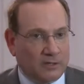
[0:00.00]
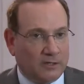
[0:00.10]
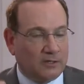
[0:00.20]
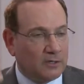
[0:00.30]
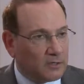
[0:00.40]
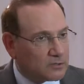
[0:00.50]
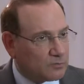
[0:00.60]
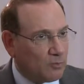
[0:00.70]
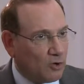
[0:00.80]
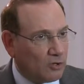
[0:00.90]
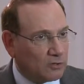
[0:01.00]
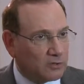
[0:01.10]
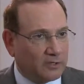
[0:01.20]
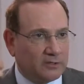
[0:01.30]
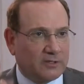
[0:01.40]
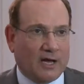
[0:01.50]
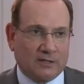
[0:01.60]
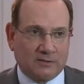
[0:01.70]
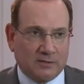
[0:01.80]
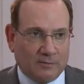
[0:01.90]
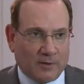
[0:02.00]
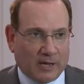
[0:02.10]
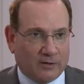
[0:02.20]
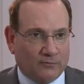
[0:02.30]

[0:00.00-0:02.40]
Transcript: The small little dots in the back